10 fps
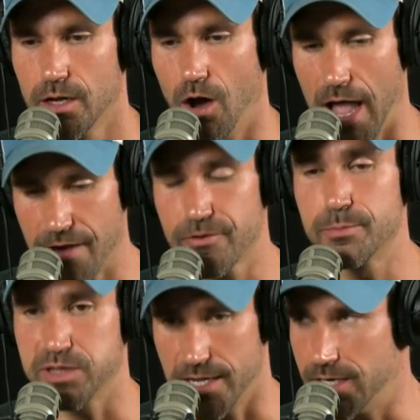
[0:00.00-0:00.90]
every
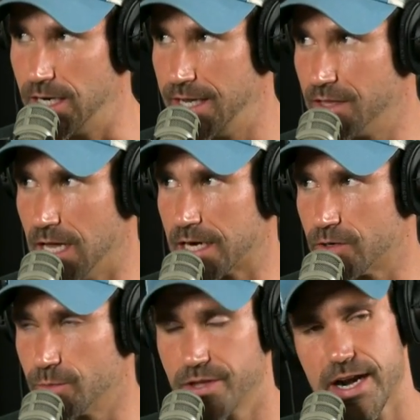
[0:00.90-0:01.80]
player in the locker
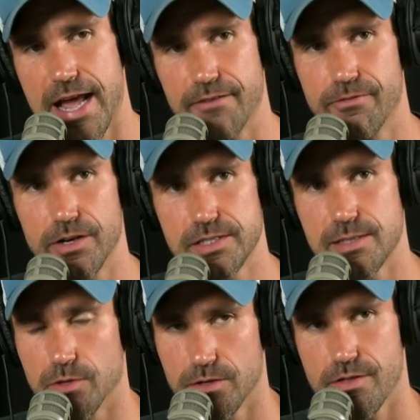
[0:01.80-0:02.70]
room, they're going to have very
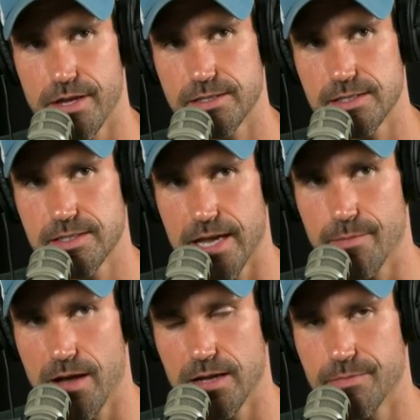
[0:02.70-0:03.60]
similar things to say yeah.
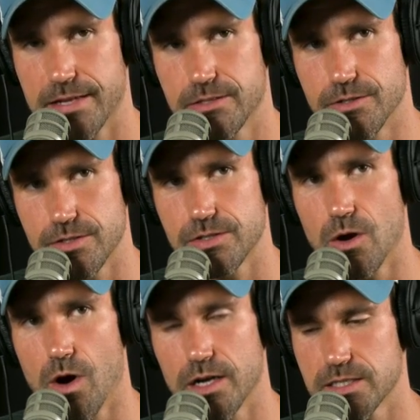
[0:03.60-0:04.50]
about him. That dude is
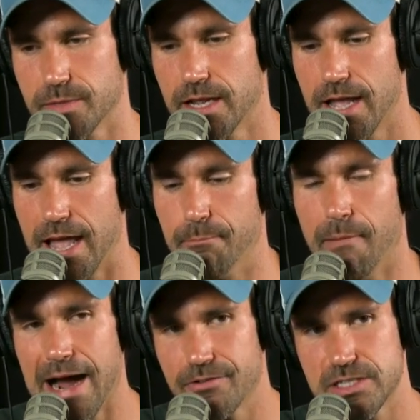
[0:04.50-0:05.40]
so awesome, and and
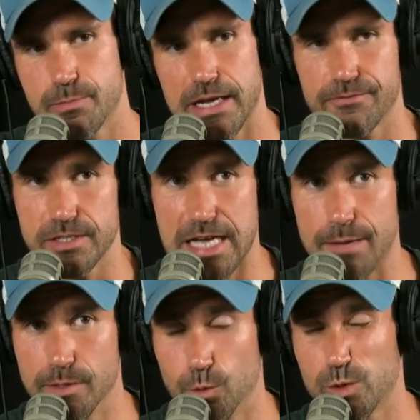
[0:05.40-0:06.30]
my respect for
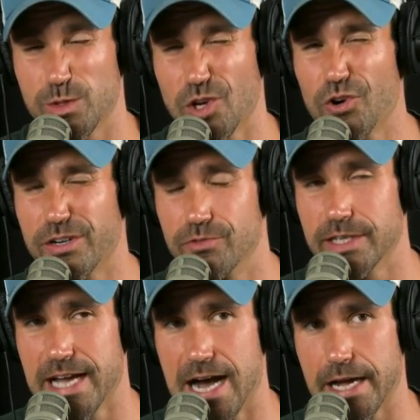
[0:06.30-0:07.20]
Tomlin, which was mm-hmm. already
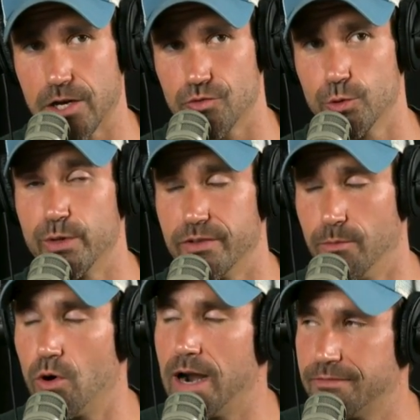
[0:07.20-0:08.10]
really high, grew even
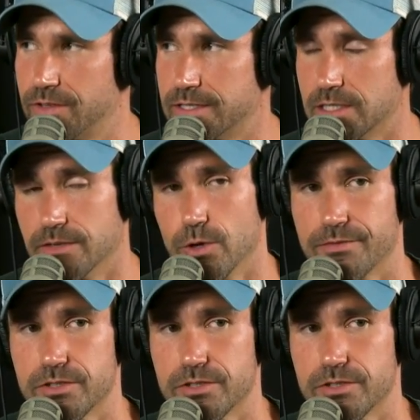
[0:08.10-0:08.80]
more after this yeah. interview, after